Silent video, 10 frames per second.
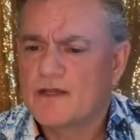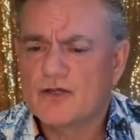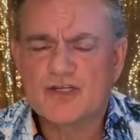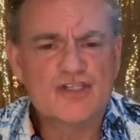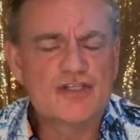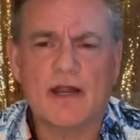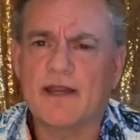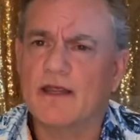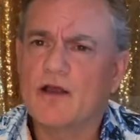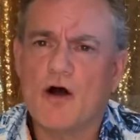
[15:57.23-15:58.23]

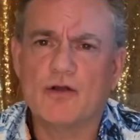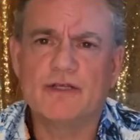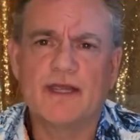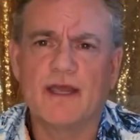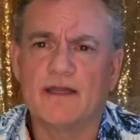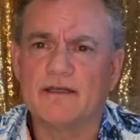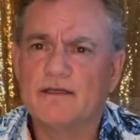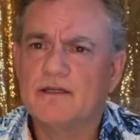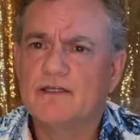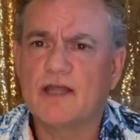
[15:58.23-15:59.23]
study all you can,
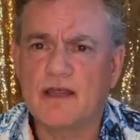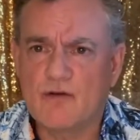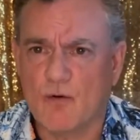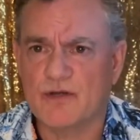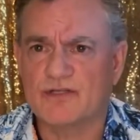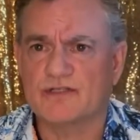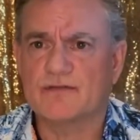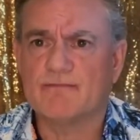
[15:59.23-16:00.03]
take courses.